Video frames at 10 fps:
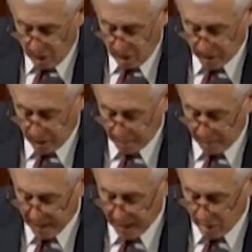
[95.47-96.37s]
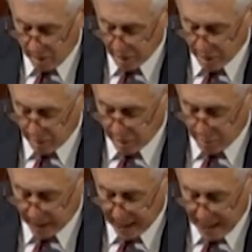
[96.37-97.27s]
our diplomatic arsenal to
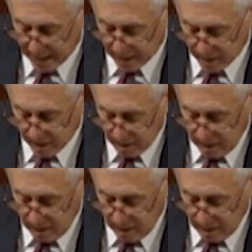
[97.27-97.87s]
bring an end